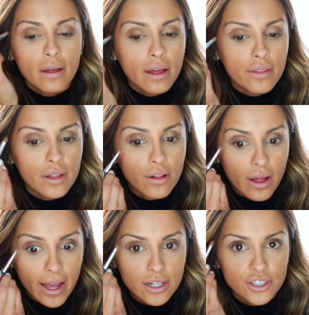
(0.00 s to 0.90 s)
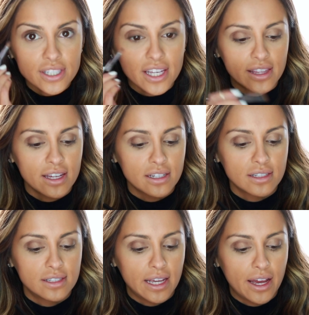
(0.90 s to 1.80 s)
And then I'll actually take
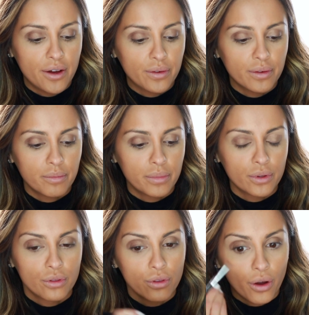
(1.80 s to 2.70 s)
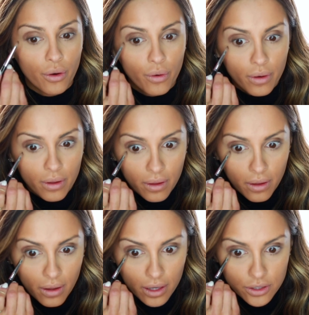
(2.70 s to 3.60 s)
that down below
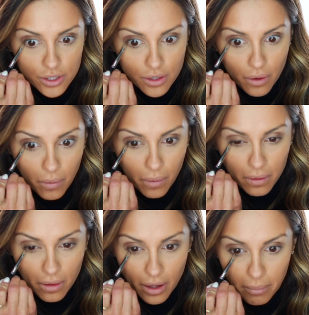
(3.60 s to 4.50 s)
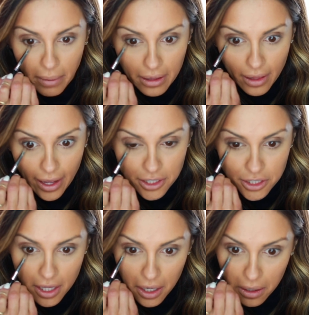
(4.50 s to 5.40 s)
and just go along my
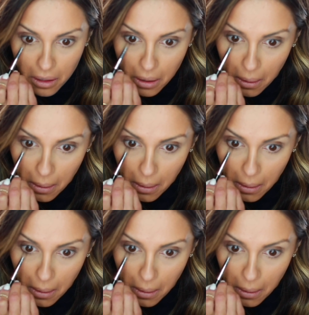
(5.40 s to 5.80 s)
lash line.